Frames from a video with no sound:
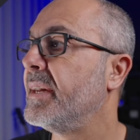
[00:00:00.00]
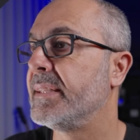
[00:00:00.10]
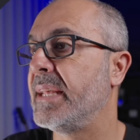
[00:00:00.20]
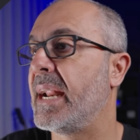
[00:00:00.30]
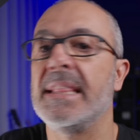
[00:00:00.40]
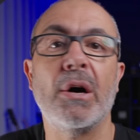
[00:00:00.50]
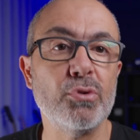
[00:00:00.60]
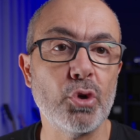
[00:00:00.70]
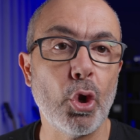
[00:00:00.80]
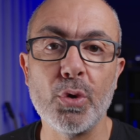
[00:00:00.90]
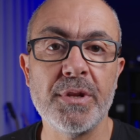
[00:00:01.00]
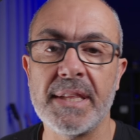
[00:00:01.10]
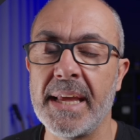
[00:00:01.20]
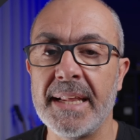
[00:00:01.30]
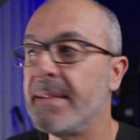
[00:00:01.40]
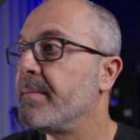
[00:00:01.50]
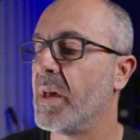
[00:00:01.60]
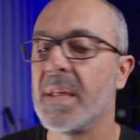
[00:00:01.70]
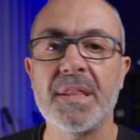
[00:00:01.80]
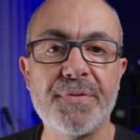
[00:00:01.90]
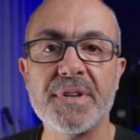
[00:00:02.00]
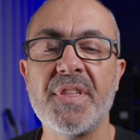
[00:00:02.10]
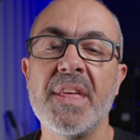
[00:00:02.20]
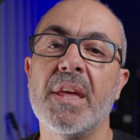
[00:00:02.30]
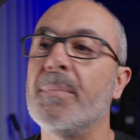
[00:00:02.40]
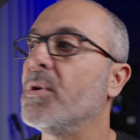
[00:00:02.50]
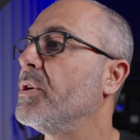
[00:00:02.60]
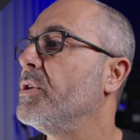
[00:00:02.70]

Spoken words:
that I downloaded. And the first thing I'm going to